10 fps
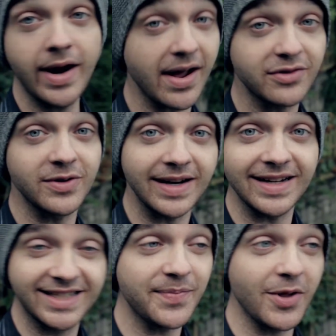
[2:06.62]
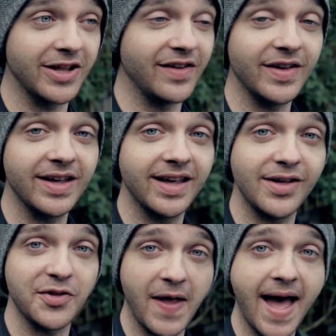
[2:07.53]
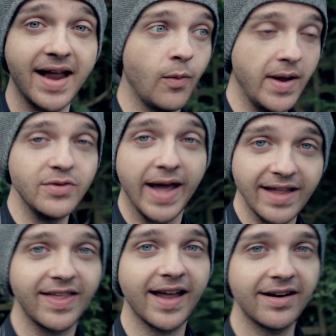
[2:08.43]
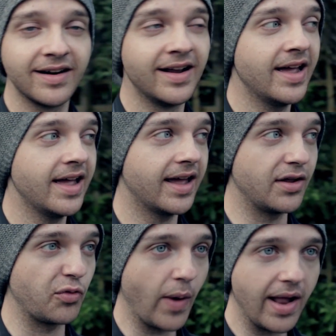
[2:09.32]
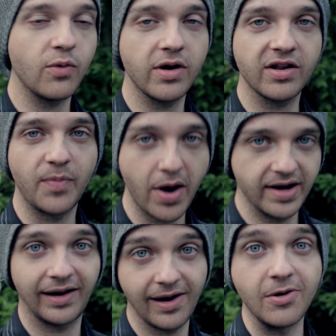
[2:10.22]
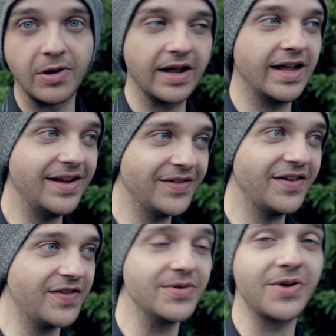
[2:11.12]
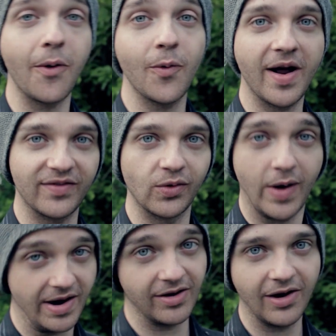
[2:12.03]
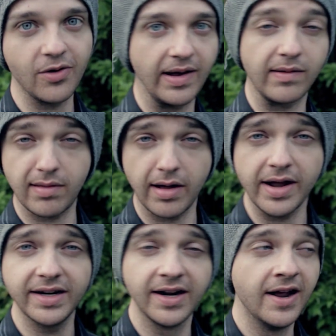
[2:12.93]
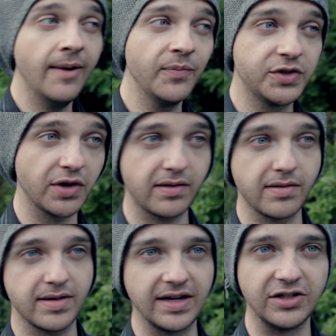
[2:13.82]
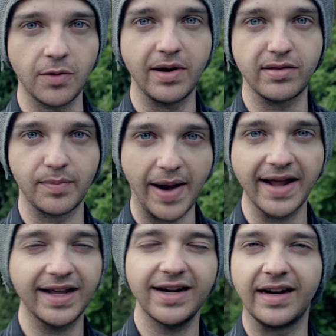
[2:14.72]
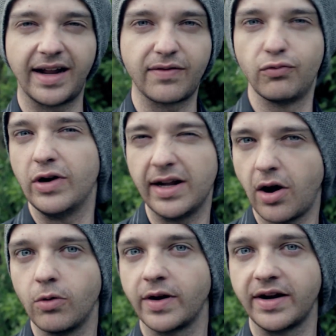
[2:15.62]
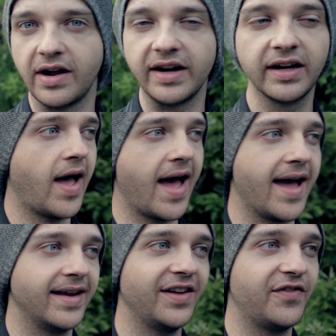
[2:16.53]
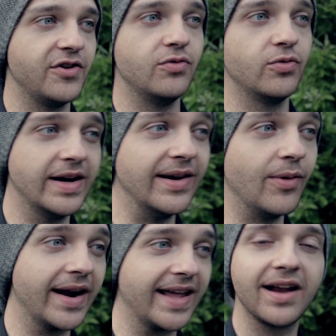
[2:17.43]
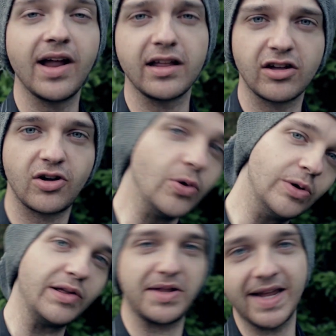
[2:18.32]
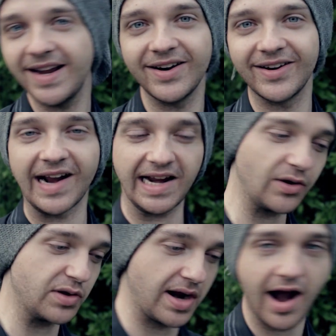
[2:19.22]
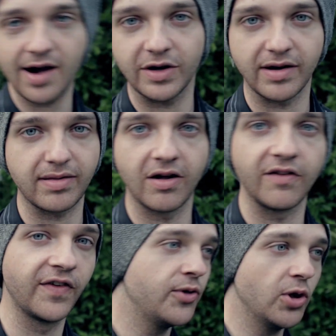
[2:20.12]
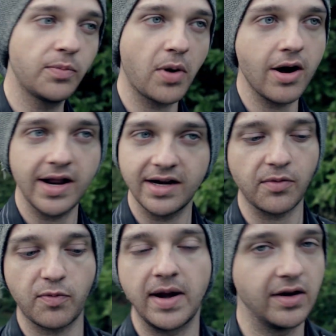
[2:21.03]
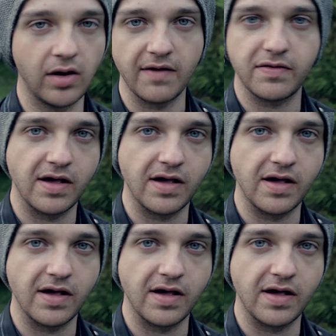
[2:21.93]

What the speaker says: One extra little tip I'll give you is that when you get there, it is well worth buying a cloak, even if you don't ever wear your cloak outside, just because it can double as a blanket and it gets really cold at night. And if you really want to get like the coolest gear and like loads of armor and stuff, you'll probably end up spending your life